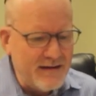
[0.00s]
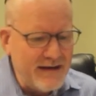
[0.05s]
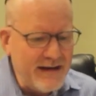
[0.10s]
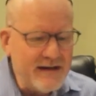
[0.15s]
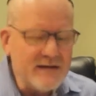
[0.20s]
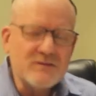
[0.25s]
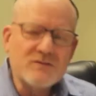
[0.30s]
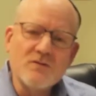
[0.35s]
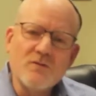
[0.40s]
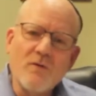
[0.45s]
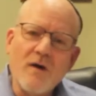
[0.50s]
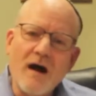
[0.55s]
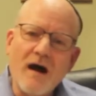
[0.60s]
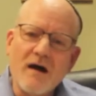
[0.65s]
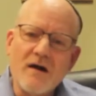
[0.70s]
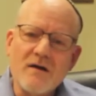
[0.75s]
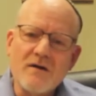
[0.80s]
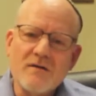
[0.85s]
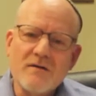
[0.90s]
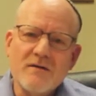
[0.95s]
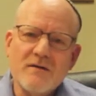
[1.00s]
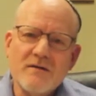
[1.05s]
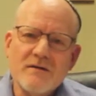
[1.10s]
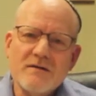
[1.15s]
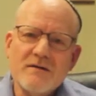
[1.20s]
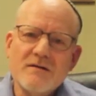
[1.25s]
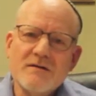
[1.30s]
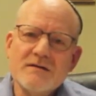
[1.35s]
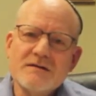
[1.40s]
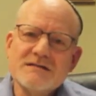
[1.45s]
into our
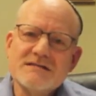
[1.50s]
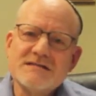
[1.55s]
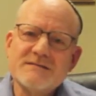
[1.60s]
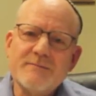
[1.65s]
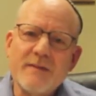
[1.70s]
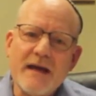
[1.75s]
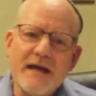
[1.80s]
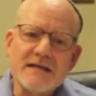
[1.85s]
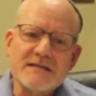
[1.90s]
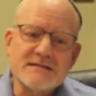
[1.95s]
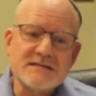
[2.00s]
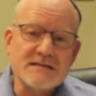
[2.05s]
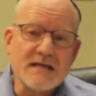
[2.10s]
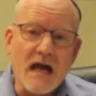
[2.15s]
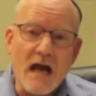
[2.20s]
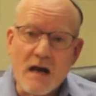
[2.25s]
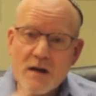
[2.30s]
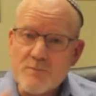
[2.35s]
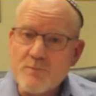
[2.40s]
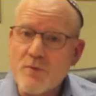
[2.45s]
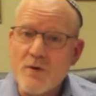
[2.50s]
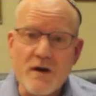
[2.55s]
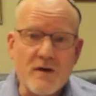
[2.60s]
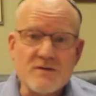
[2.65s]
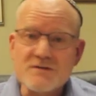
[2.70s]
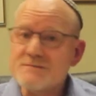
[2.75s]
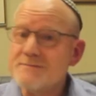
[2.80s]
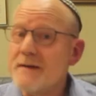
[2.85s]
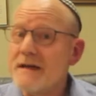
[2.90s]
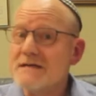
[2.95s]
space, our
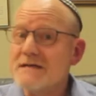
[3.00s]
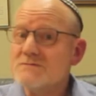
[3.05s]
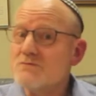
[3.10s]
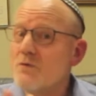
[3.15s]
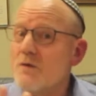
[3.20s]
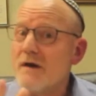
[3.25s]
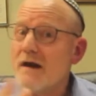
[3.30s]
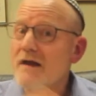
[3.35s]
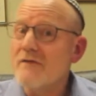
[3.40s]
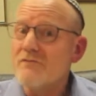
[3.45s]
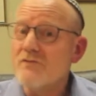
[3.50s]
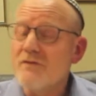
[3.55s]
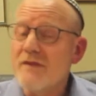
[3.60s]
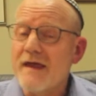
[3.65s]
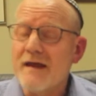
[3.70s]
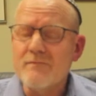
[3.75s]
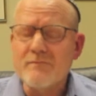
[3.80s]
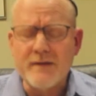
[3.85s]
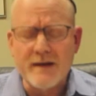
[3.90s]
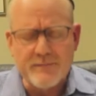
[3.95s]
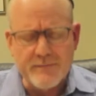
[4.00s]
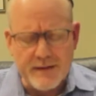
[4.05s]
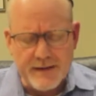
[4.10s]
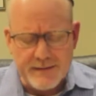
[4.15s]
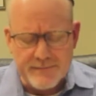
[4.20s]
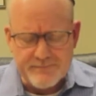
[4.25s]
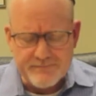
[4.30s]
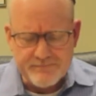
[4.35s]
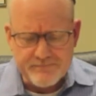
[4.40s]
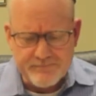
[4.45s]
prayer space, wherever that may be.